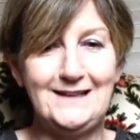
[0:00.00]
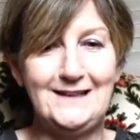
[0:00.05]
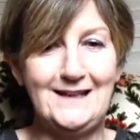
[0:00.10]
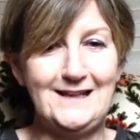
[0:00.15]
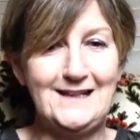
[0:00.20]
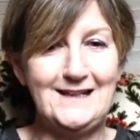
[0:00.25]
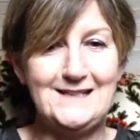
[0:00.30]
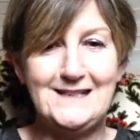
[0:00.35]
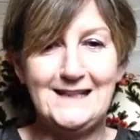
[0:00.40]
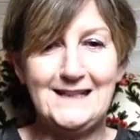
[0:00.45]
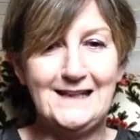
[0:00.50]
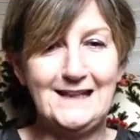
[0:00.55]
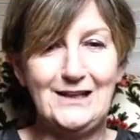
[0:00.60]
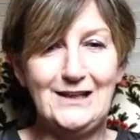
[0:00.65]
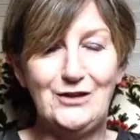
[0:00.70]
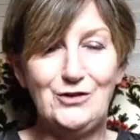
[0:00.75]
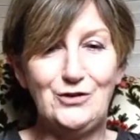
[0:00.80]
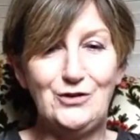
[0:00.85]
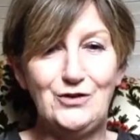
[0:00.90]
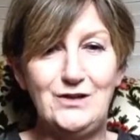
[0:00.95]
And I didn't get
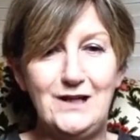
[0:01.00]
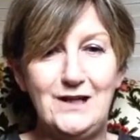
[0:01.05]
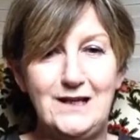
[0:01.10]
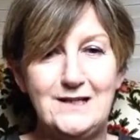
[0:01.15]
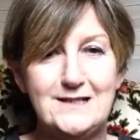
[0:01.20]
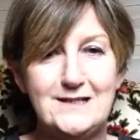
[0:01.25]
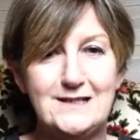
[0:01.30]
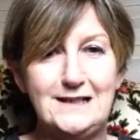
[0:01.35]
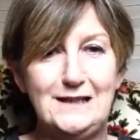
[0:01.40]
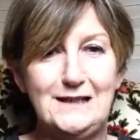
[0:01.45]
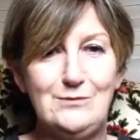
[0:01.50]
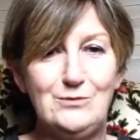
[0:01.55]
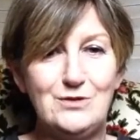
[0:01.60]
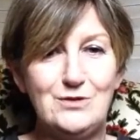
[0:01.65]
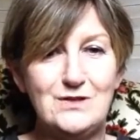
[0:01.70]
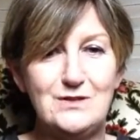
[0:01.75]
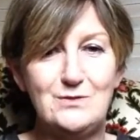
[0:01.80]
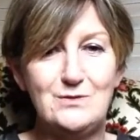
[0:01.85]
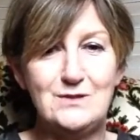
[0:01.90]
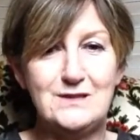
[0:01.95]
a good night's sleep
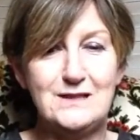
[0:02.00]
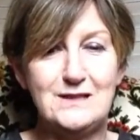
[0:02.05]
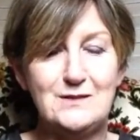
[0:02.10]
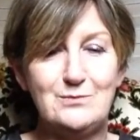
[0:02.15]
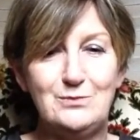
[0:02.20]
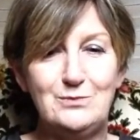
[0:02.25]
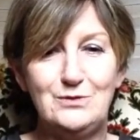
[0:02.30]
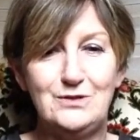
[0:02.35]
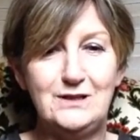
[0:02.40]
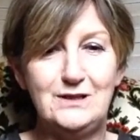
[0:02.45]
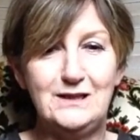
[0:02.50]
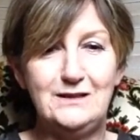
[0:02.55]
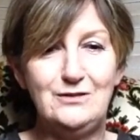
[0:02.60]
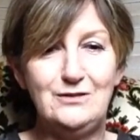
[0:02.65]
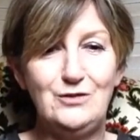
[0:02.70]
because there was this bloody